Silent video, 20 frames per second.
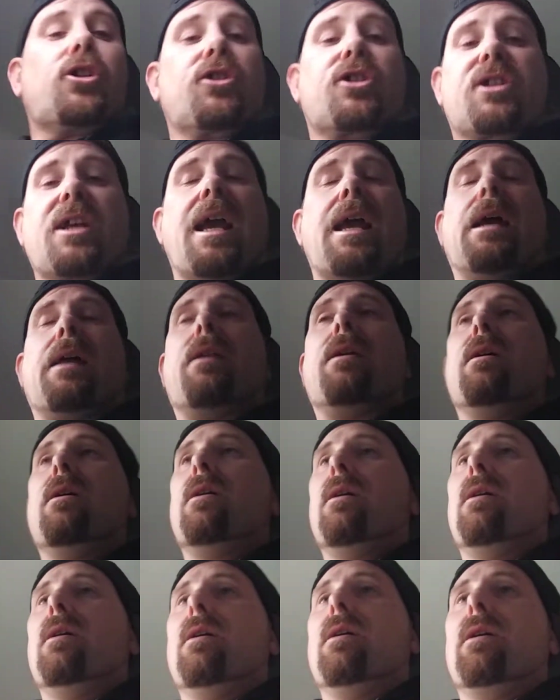you're saying.
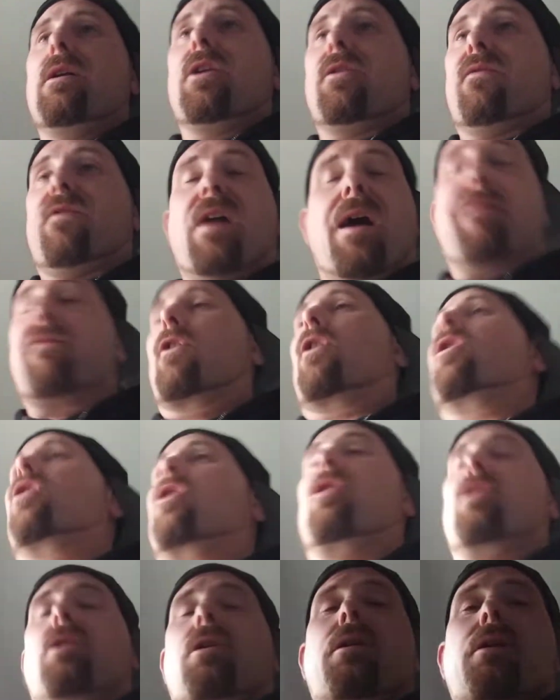You've never
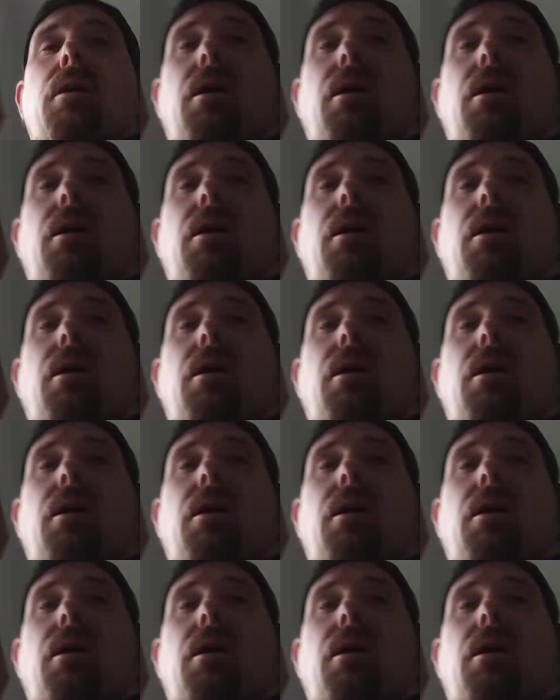heard